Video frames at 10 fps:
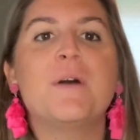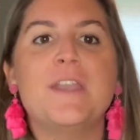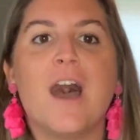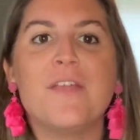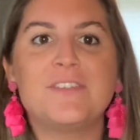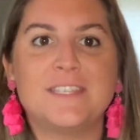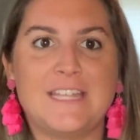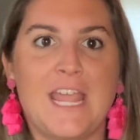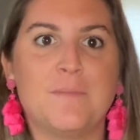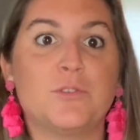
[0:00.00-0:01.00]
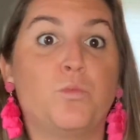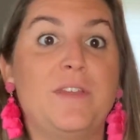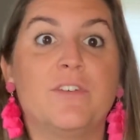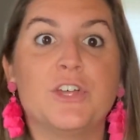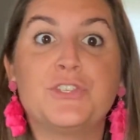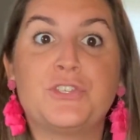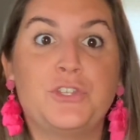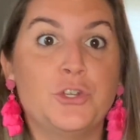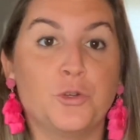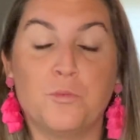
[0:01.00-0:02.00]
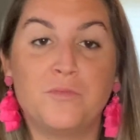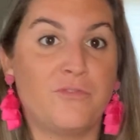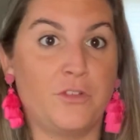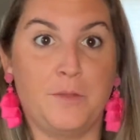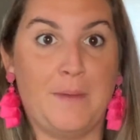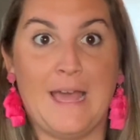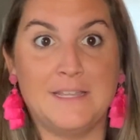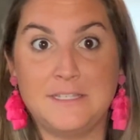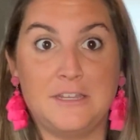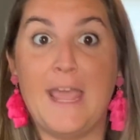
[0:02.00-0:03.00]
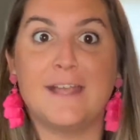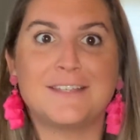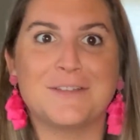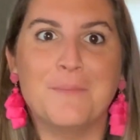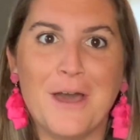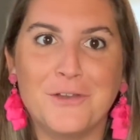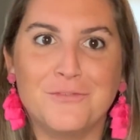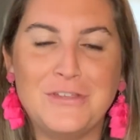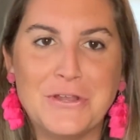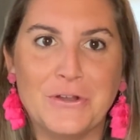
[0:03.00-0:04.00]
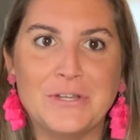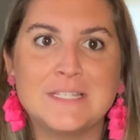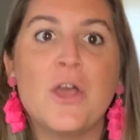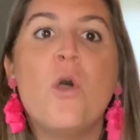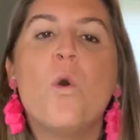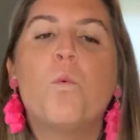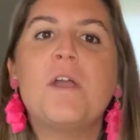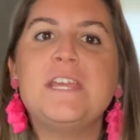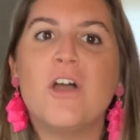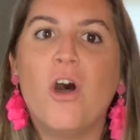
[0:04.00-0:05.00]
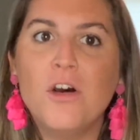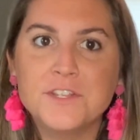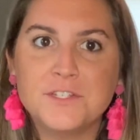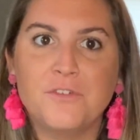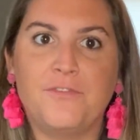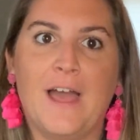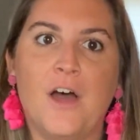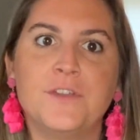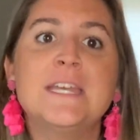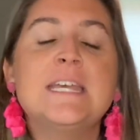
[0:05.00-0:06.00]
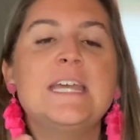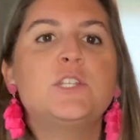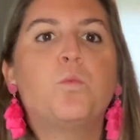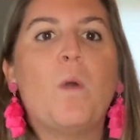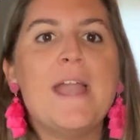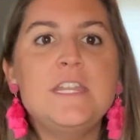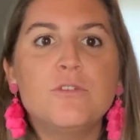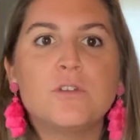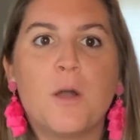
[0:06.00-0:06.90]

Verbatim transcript: but not the same as we've assumed for the past X amount of years. What he also found is when you